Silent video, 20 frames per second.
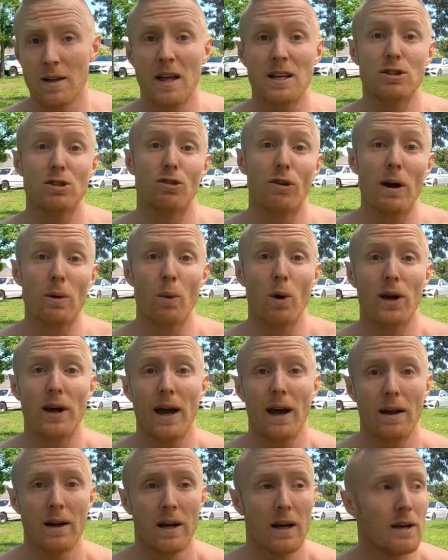that's a great
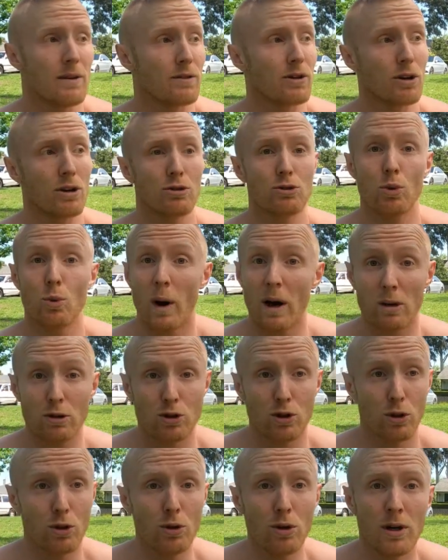workout. If you can only do 1 or
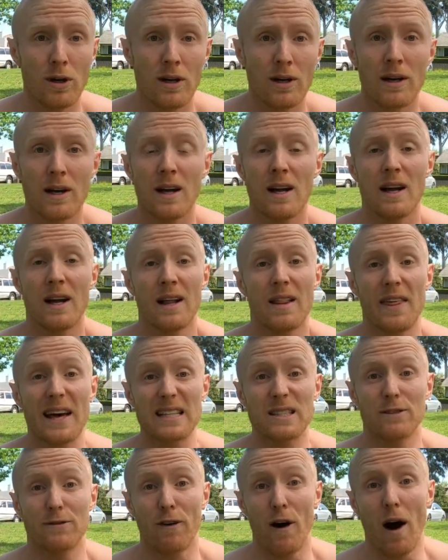2,
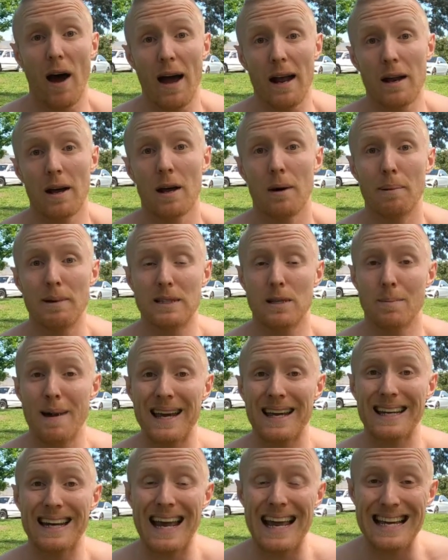that's fine. But to
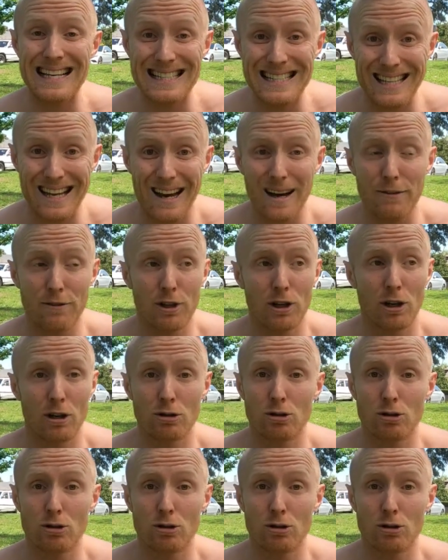make it easier, if you can